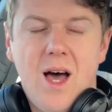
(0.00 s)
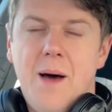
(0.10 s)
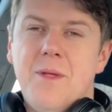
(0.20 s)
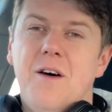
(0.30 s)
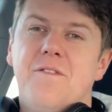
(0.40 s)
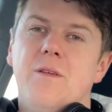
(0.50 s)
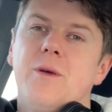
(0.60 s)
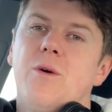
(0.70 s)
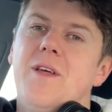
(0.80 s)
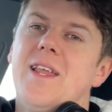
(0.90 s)
I'm not
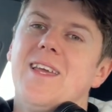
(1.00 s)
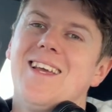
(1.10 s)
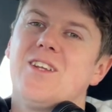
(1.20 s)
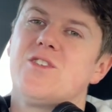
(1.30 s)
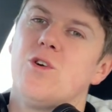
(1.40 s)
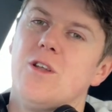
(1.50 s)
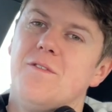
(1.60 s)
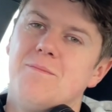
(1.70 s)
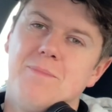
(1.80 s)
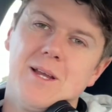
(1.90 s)
filming with any sort
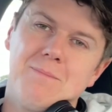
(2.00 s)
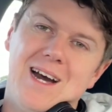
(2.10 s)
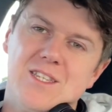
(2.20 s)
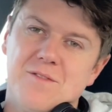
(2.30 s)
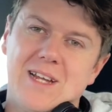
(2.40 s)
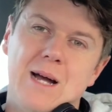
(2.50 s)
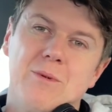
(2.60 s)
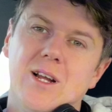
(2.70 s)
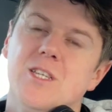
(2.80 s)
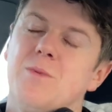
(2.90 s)
of big massive
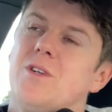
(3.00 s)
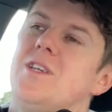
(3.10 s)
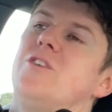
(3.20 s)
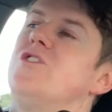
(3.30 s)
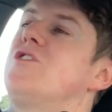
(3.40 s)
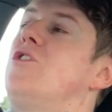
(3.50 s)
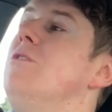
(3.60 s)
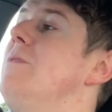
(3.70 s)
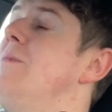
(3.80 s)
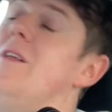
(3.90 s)
camera, guys, because I just
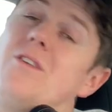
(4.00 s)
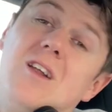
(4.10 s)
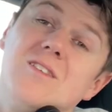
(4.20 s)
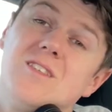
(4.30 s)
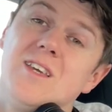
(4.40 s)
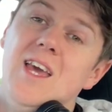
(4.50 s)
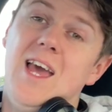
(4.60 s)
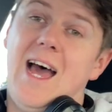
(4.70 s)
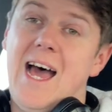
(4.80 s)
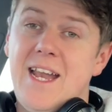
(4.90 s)
couldn't be bothered, honestly.
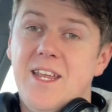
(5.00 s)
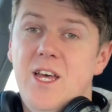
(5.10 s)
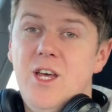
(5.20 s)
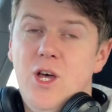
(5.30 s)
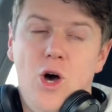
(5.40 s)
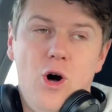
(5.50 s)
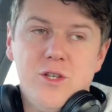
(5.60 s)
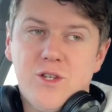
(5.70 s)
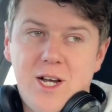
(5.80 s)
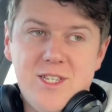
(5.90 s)
And
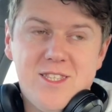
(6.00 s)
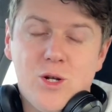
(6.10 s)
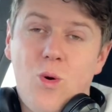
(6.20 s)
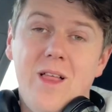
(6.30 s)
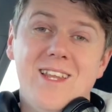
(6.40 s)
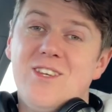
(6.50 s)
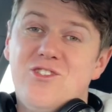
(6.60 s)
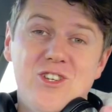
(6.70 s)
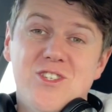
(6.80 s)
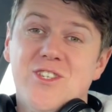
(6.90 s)
also, guys, the quality
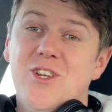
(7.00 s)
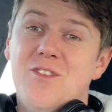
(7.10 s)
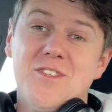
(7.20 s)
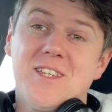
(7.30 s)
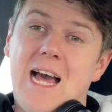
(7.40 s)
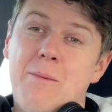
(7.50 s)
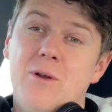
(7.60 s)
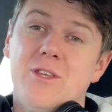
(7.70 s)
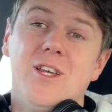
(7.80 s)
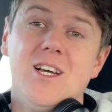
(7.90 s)
is just as good on this
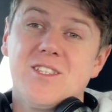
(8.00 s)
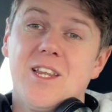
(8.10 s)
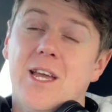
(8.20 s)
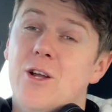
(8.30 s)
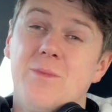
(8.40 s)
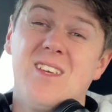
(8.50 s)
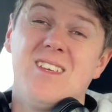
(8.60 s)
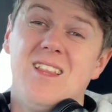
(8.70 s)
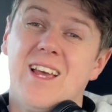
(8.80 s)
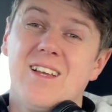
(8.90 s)
camera. You guys can hear
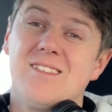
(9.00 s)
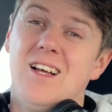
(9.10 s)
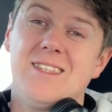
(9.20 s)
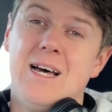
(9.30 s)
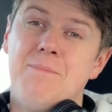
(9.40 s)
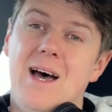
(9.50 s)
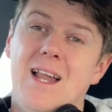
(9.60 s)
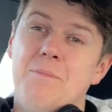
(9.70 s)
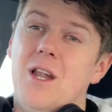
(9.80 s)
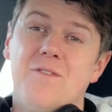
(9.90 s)
me. Like, it's not that
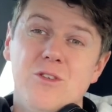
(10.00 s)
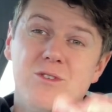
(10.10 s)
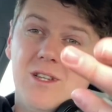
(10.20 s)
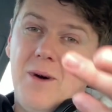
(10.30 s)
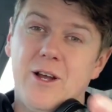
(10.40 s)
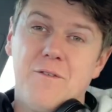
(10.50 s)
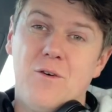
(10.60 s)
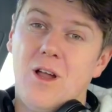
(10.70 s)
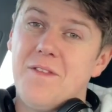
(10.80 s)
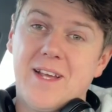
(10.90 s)
bad. I'm not even using a
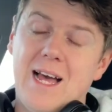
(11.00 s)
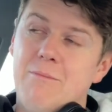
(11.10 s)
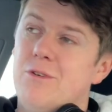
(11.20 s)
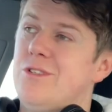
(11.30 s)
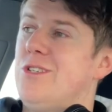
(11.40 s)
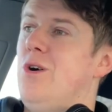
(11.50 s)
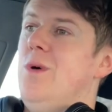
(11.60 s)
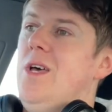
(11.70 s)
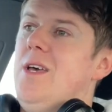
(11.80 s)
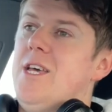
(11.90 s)
microphone on the camera,
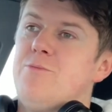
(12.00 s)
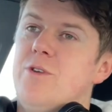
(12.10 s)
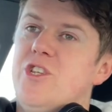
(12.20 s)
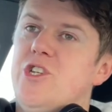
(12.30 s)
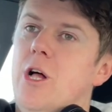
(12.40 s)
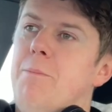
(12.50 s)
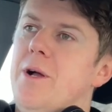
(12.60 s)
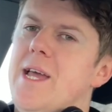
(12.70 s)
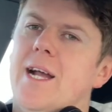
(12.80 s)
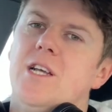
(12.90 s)
so it's pretty chill.
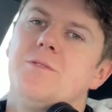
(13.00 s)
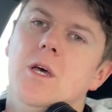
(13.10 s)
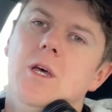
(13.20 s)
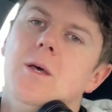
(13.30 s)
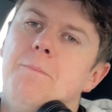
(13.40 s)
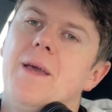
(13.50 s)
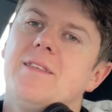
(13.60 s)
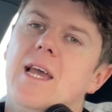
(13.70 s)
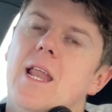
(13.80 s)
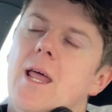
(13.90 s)
But yeah, guys,
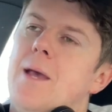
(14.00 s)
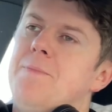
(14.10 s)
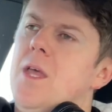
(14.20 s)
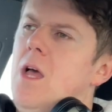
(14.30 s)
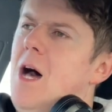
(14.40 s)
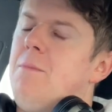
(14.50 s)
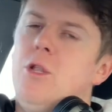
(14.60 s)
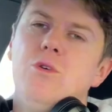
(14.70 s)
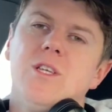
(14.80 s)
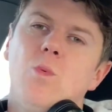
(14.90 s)
big day today. I'm
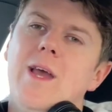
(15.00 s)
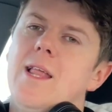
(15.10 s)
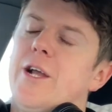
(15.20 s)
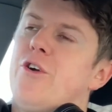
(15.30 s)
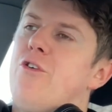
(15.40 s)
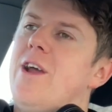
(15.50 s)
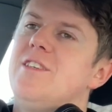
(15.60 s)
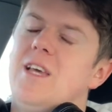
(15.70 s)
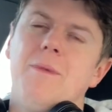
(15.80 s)
losing weight like crazy.